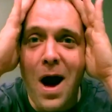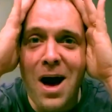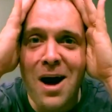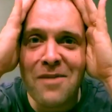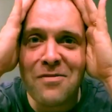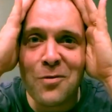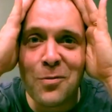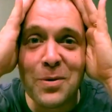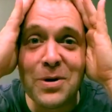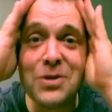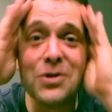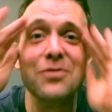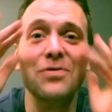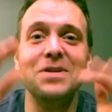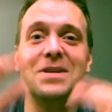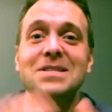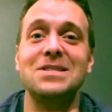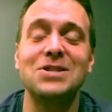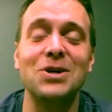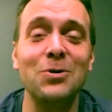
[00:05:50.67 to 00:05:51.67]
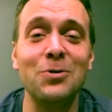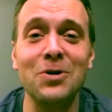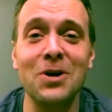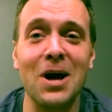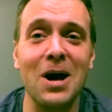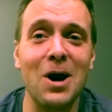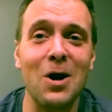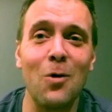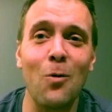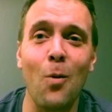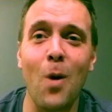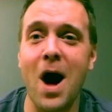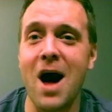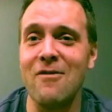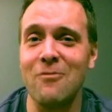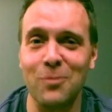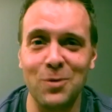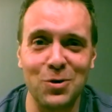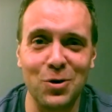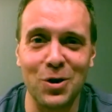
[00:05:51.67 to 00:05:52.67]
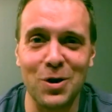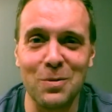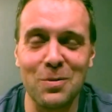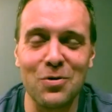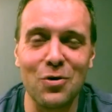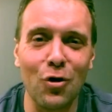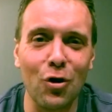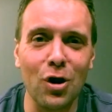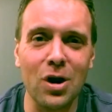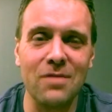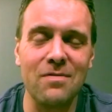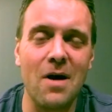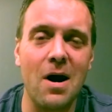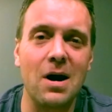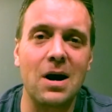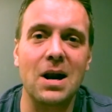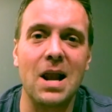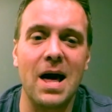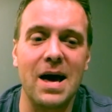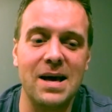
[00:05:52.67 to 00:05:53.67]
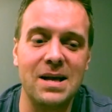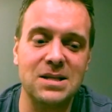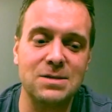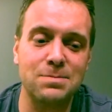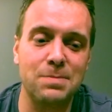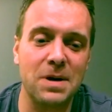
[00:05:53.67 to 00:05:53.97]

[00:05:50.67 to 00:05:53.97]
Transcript: haven't we done this sooner? Why haven't we done it with all of our clients?